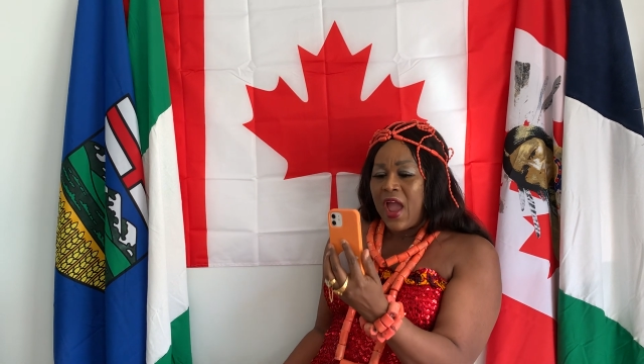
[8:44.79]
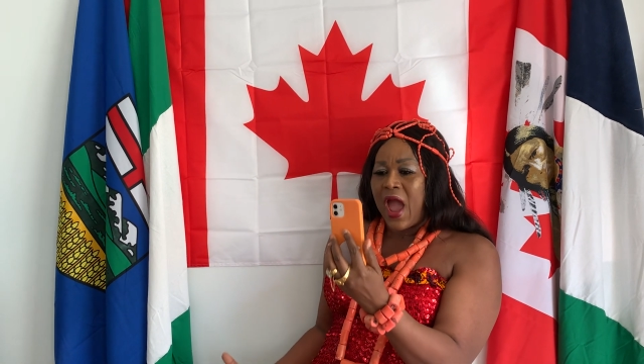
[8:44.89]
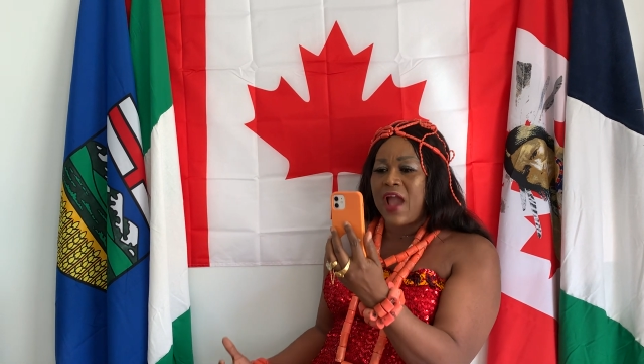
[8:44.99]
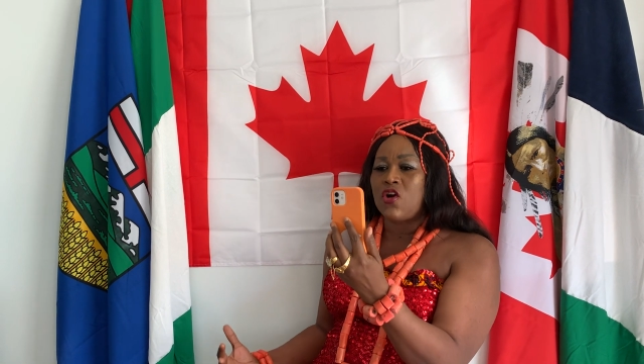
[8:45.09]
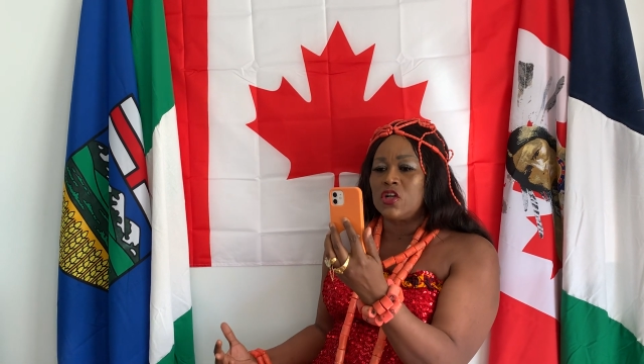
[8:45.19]

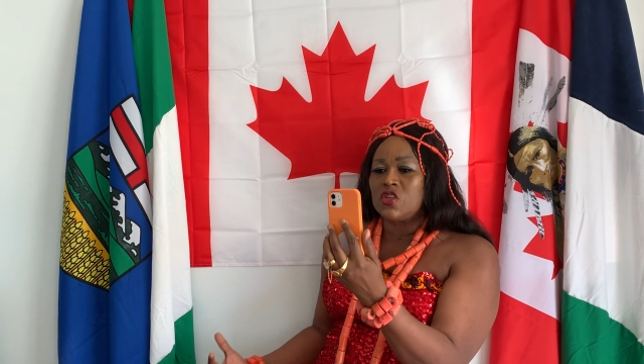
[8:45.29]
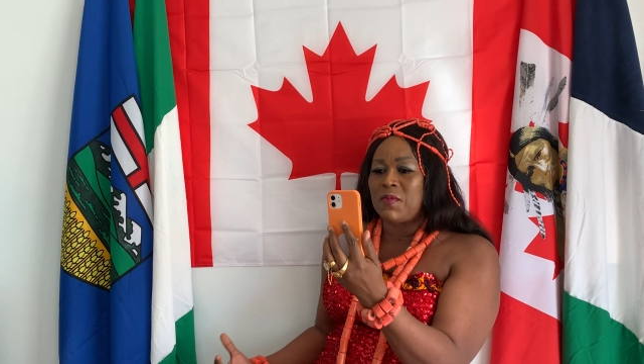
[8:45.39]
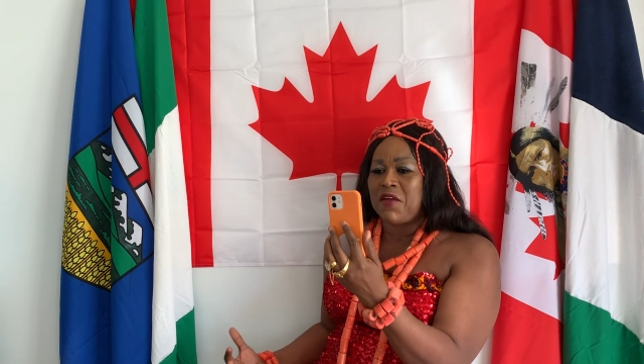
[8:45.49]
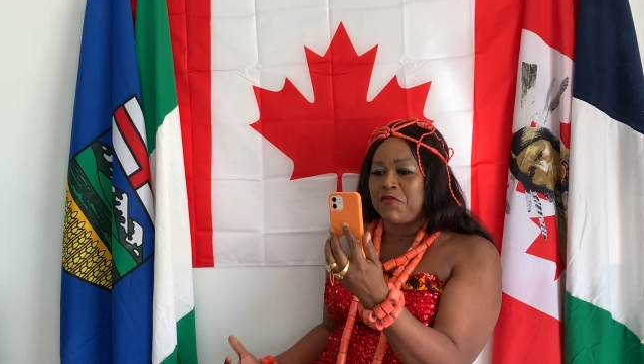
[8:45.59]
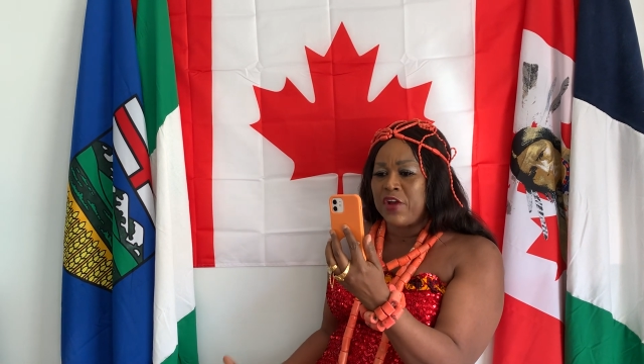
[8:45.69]
I go to
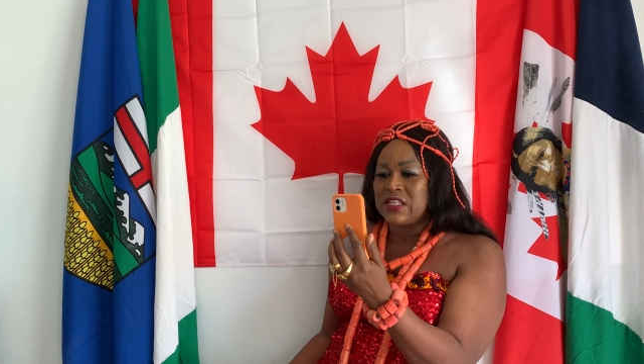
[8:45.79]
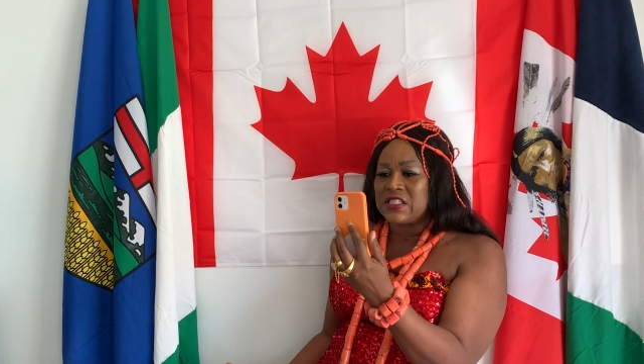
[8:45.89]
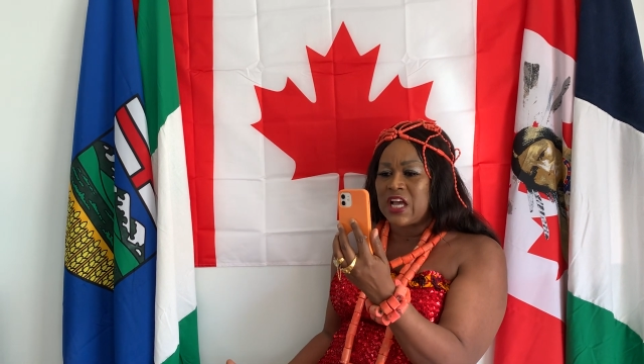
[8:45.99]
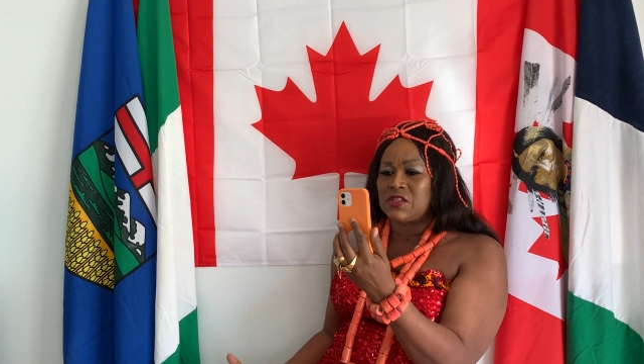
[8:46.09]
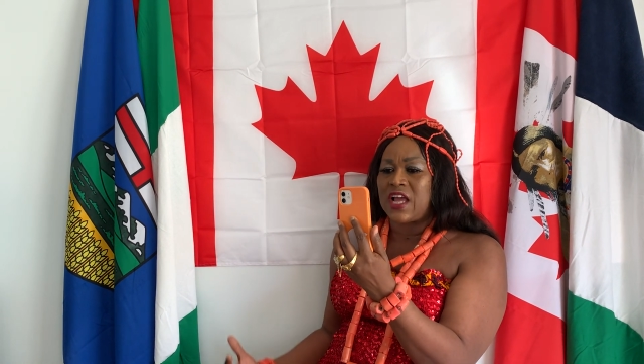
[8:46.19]
my friend's
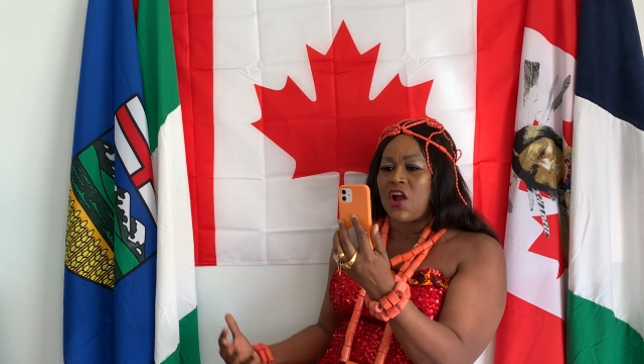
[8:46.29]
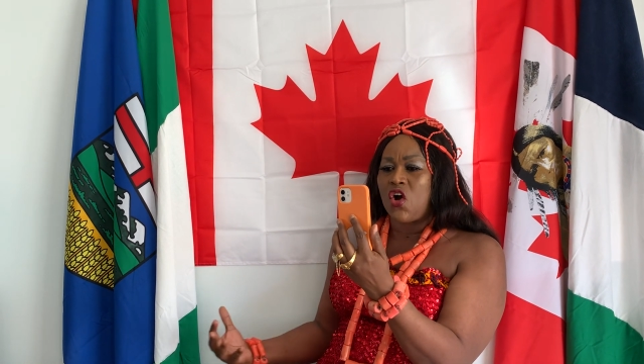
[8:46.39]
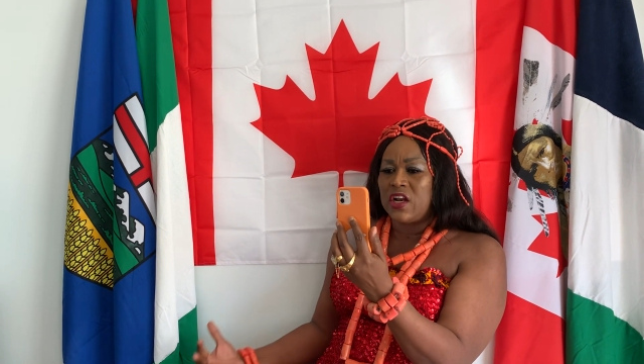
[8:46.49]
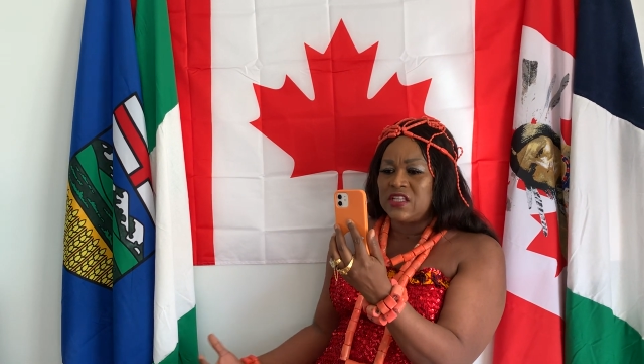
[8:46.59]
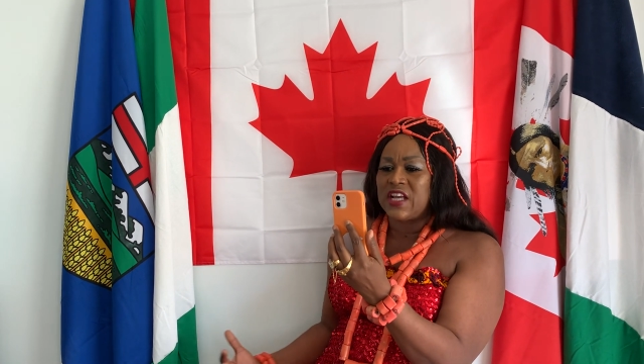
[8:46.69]
house, they are
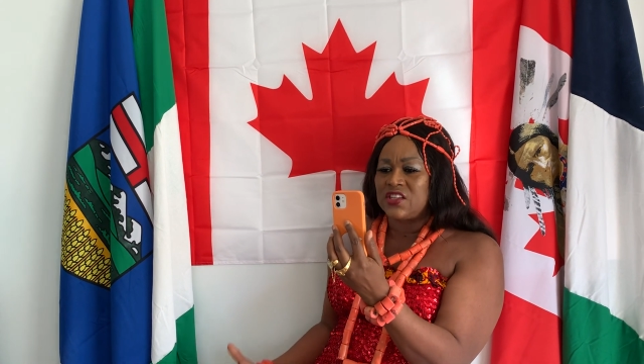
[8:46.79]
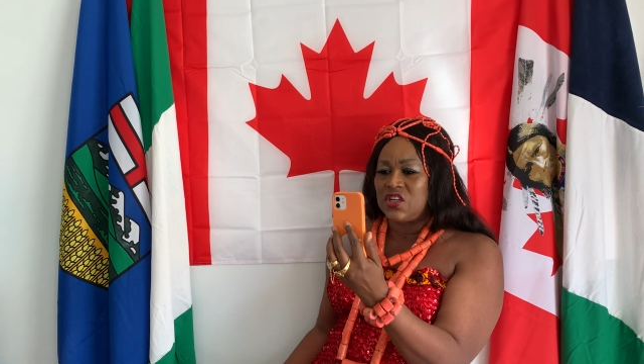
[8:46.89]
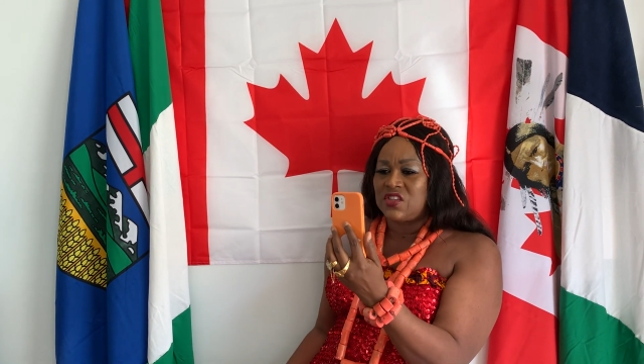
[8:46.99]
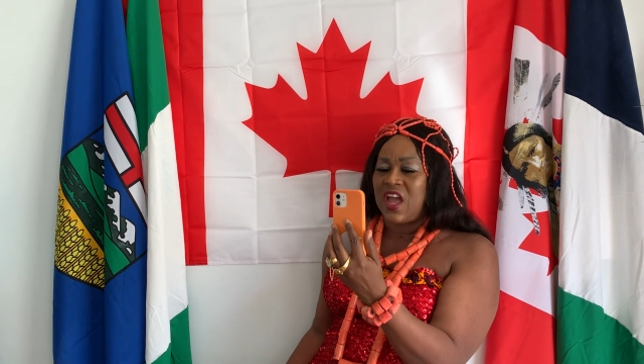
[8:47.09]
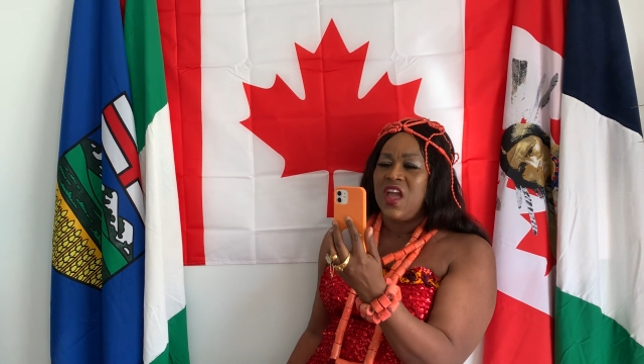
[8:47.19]
calling their
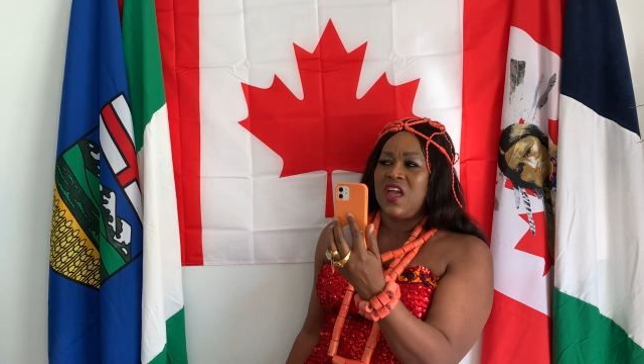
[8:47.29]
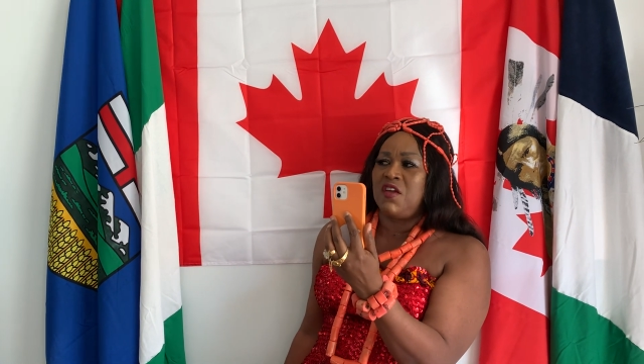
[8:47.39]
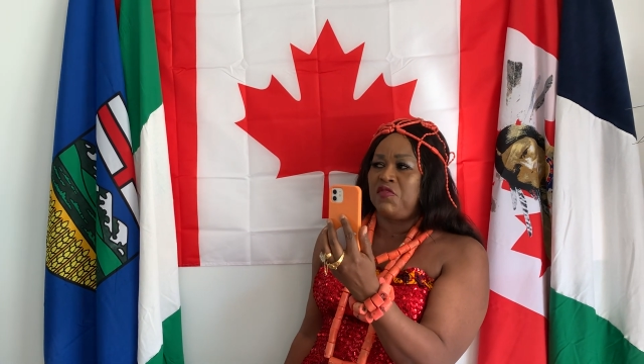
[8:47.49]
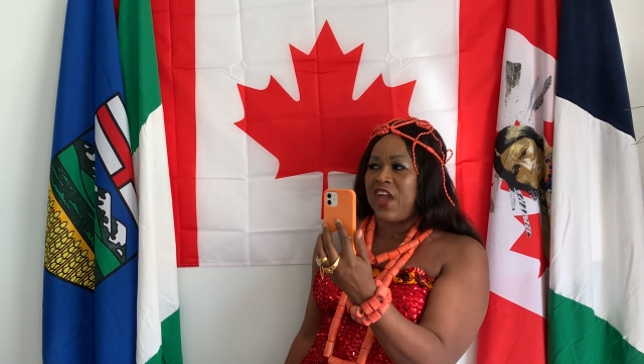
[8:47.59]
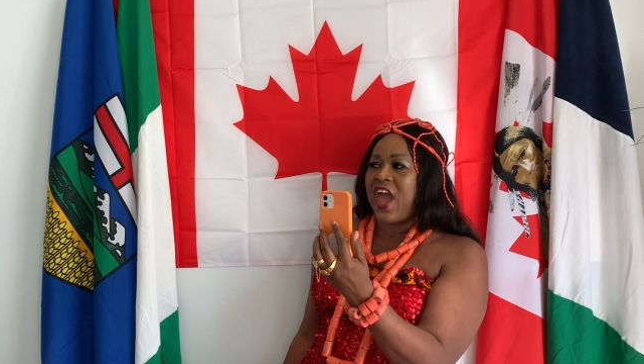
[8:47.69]
children. If